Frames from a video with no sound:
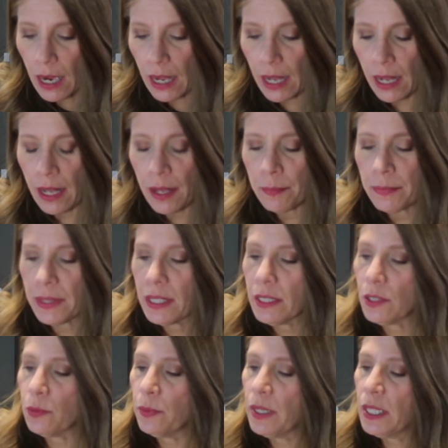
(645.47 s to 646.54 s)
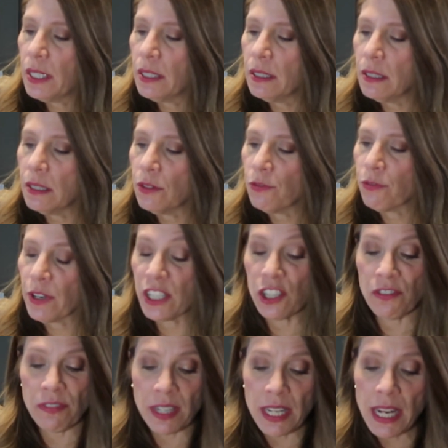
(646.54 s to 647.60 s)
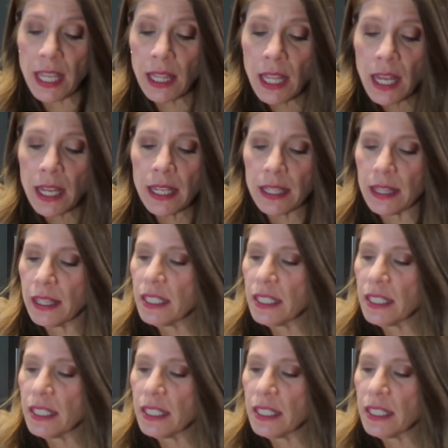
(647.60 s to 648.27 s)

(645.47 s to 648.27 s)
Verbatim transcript: Um, this one's French vanilla.